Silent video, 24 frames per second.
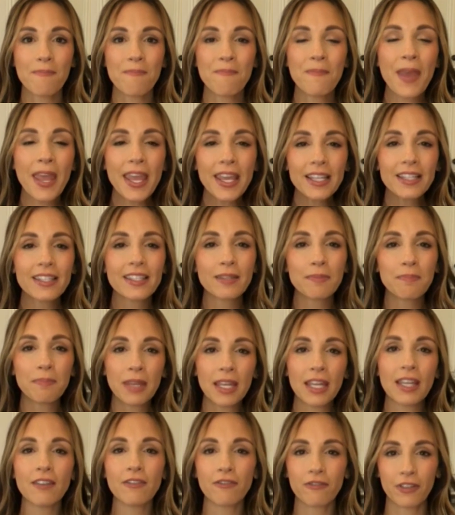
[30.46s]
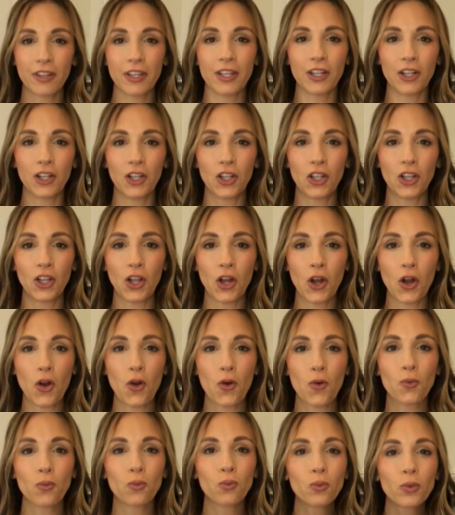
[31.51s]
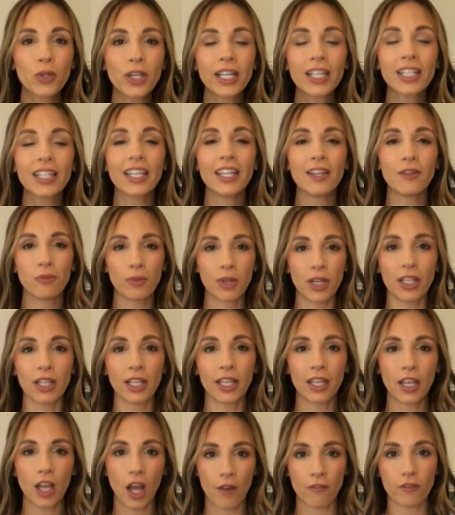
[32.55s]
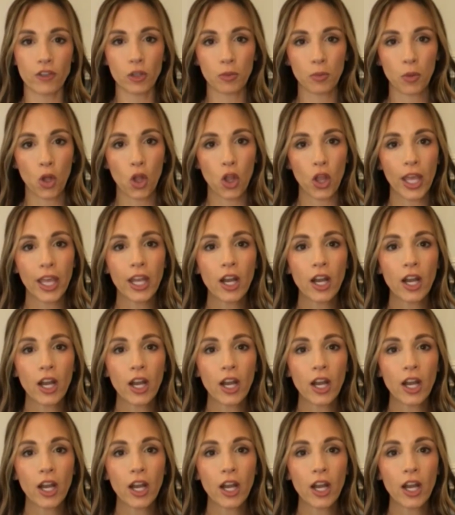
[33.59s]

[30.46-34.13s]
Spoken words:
makes me feel really, really comfortable.